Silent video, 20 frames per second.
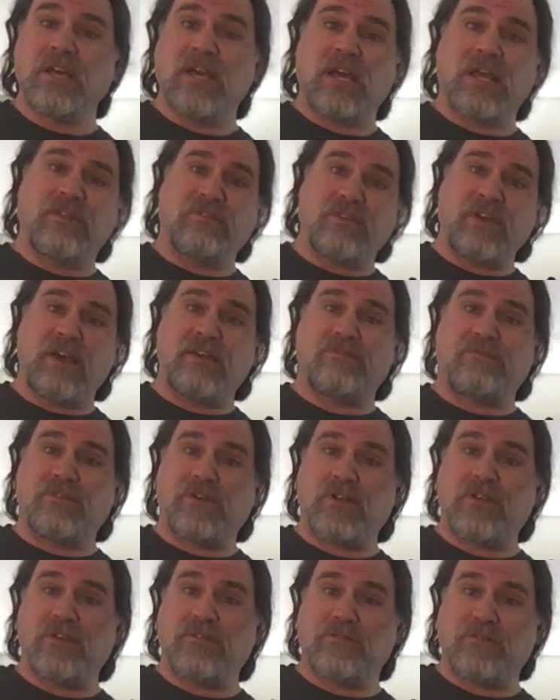And if you have
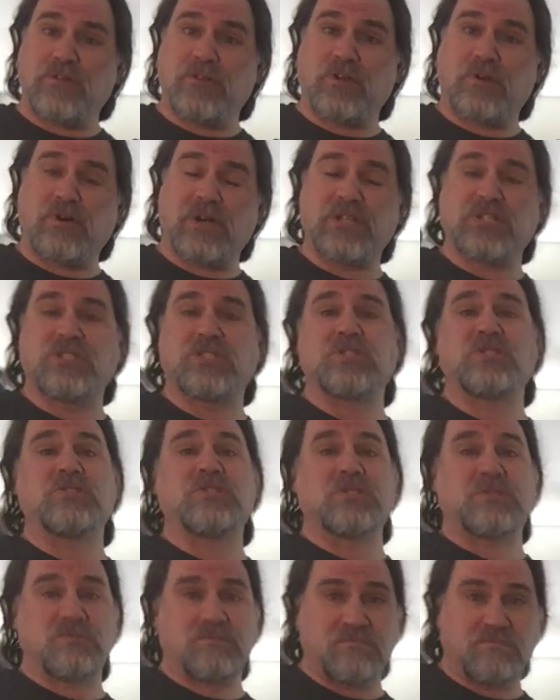further
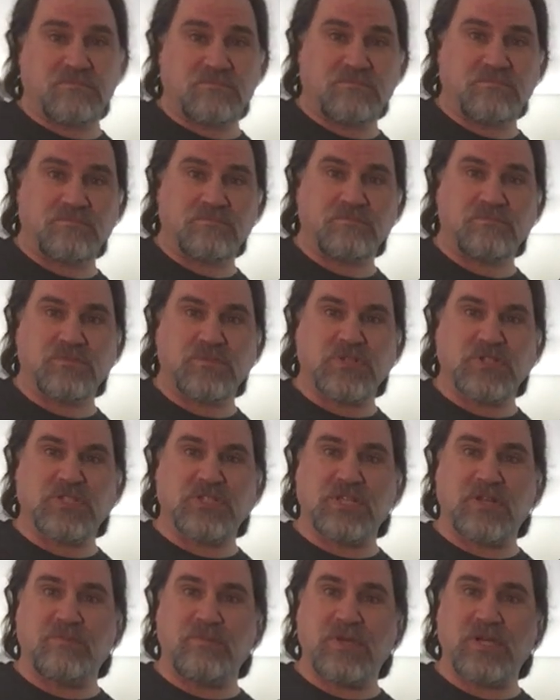questions,
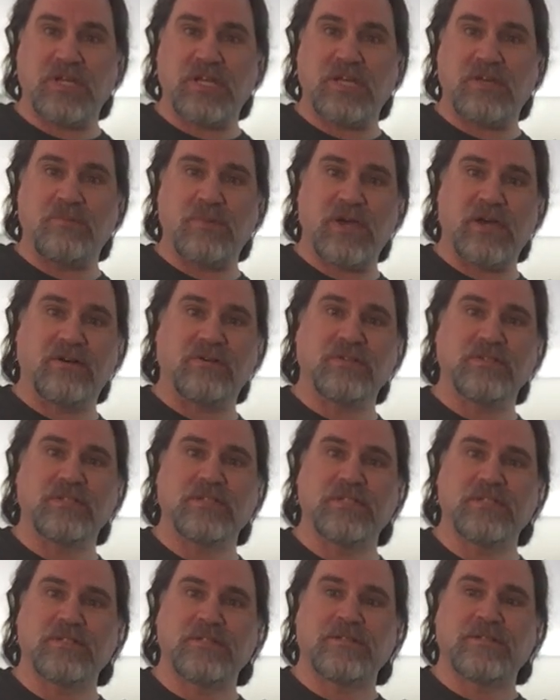send me an email.
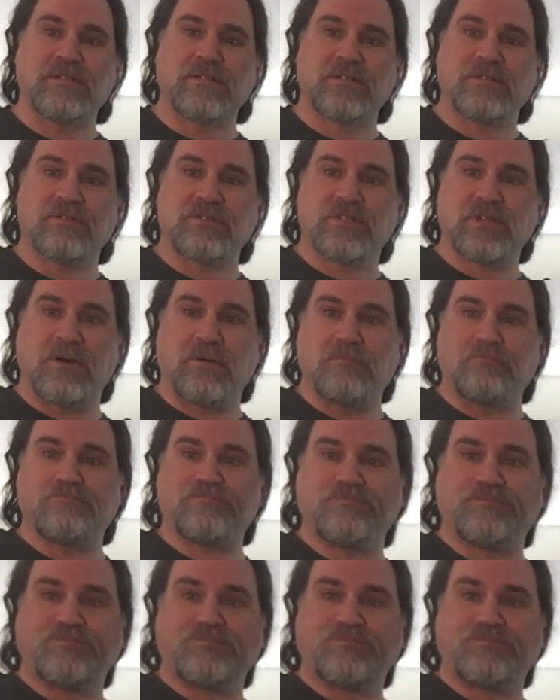So